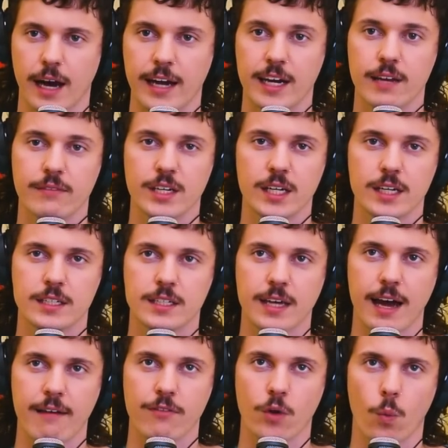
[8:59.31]
didn't even need to
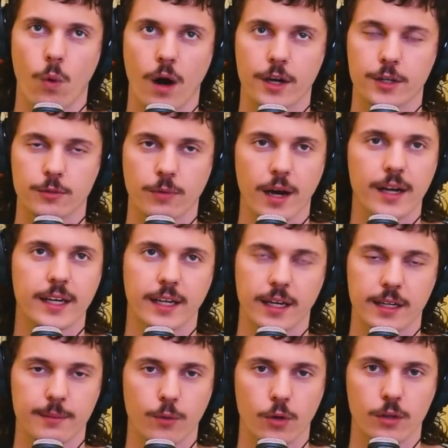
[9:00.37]
have the water running
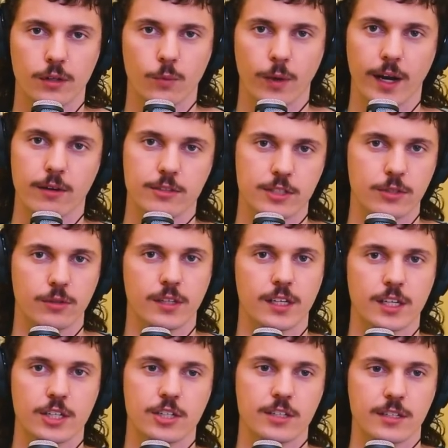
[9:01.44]
anymore when I was doing the
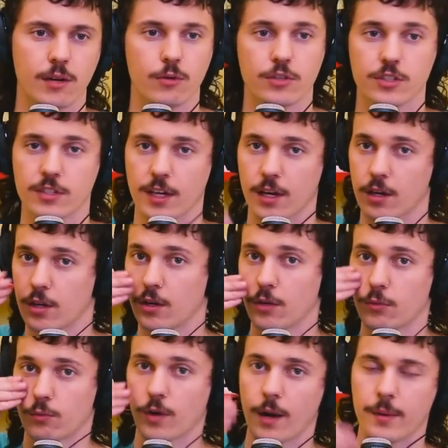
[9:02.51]
dishes. I would just
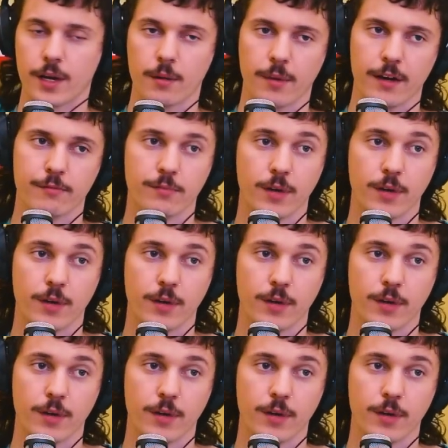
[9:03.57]
rub it on my